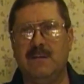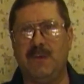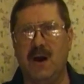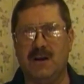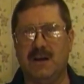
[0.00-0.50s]

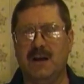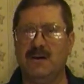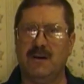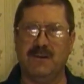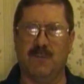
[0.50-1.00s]

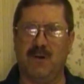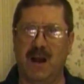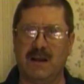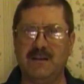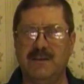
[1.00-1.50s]
barcode on your
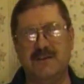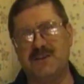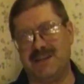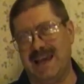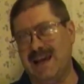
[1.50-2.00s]
product,
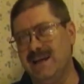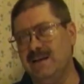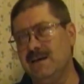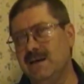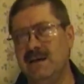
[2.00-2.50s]
you
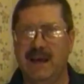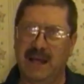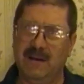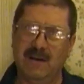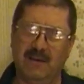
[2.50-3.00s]
scan it
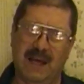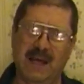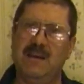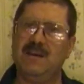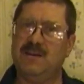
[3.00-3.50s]
and it'll
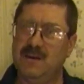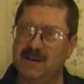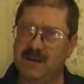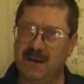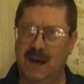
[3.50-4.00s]
take you
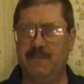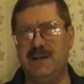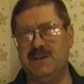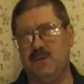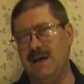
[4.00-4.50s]
to the
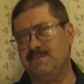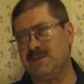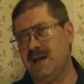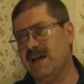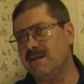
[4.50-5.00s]
company's
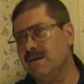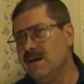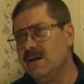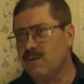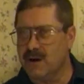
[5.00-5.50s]
website
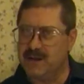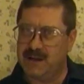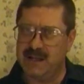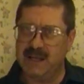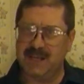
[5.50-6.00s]
where
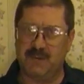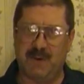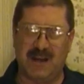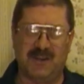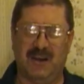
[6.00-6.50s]
you can get
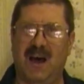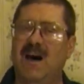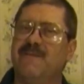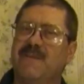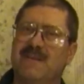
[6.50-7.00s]
special
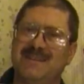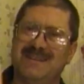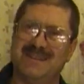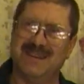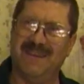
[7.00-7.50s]
offers
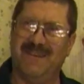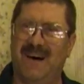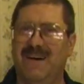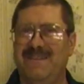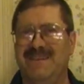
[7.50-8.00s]
and stuff
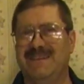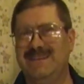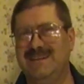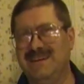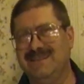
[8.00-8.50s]
off
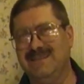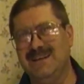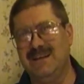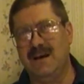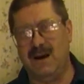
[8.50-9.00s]
and
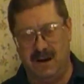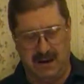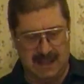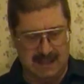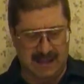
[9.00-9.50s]

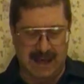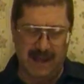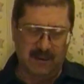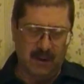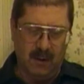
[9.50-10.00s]
all like
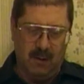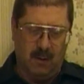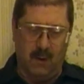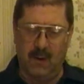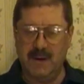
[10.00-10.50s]
that.
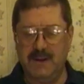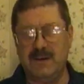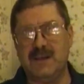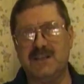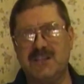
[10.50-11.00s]
Or
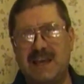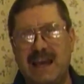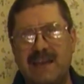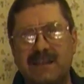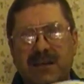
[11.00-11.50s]
you can
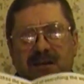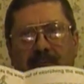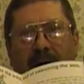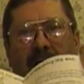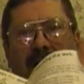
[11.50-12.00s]
scan
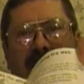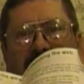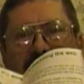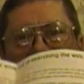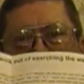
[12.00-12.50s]
this
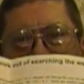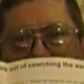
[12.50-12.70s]
barcode